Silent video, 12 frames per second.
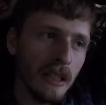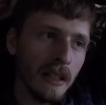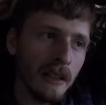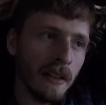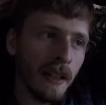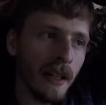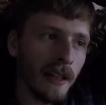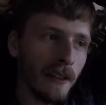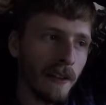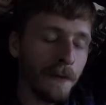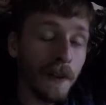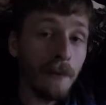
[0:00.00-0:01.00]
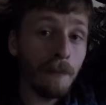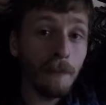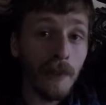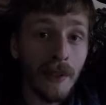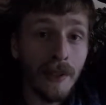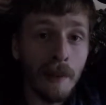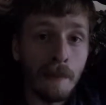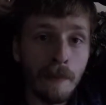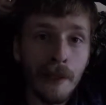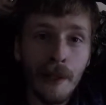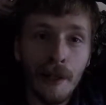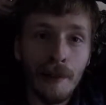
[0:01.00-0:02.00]
text from
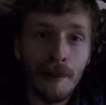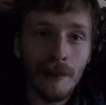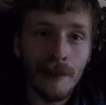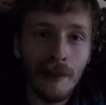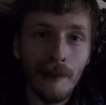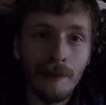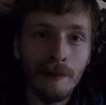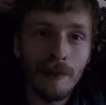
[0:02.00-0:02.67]
somebody, so